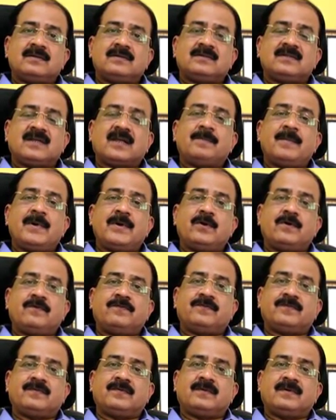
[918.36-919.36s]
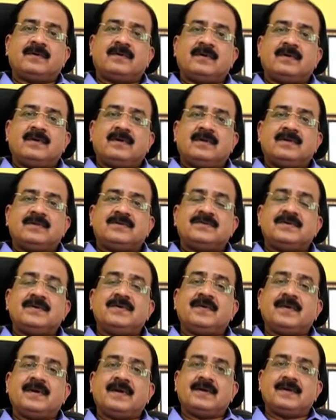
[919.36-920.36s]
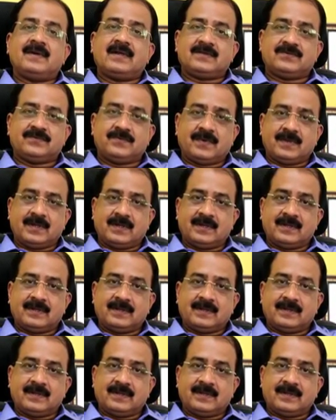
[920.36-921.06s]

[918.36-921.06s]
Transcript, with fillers: segment of sintering industry.